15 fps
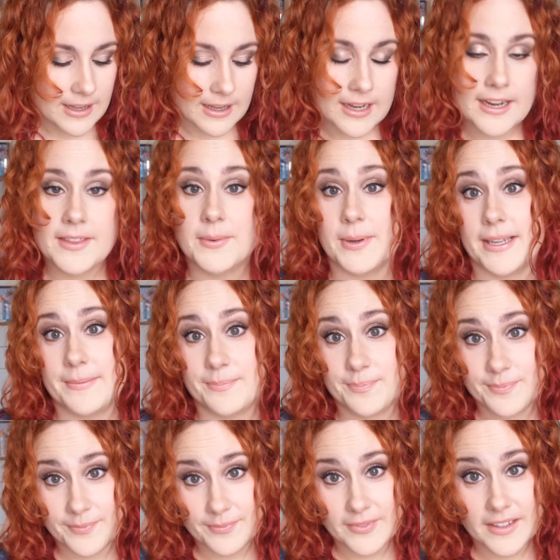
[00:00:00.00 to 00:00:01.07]
Either way,
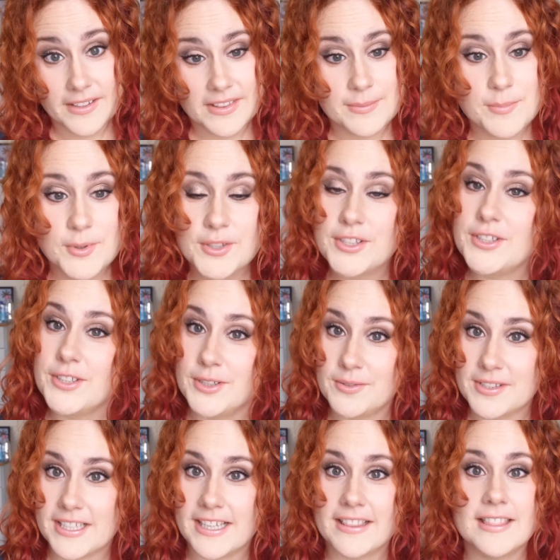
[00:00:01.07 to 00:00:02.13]
the more you
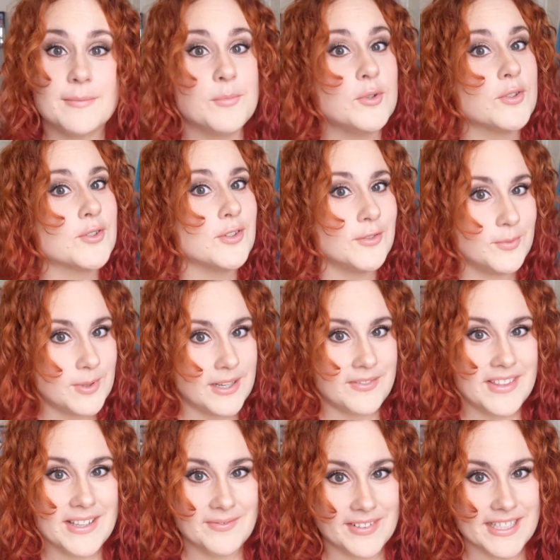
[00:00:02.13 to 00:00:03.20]
use it, the more sort of worth
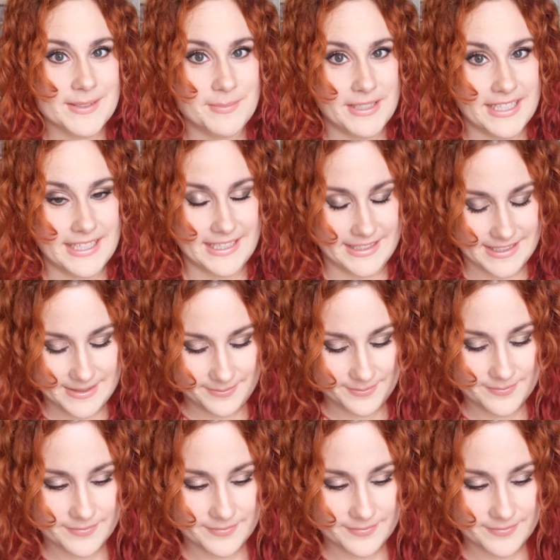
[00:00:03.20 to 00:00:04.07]
the investment it is.